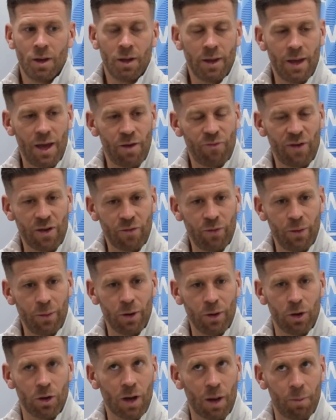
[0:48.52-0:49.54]
Yeah, thankfully
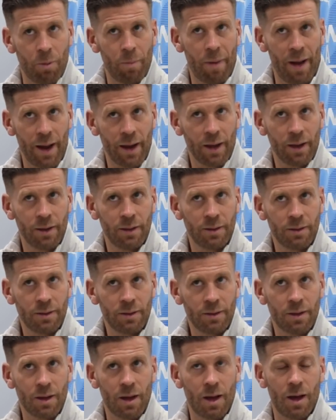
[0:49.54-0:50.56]
we got a couple
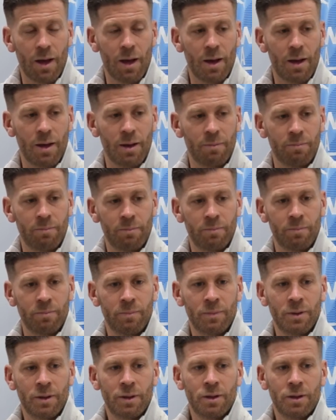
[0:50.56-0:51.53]
back.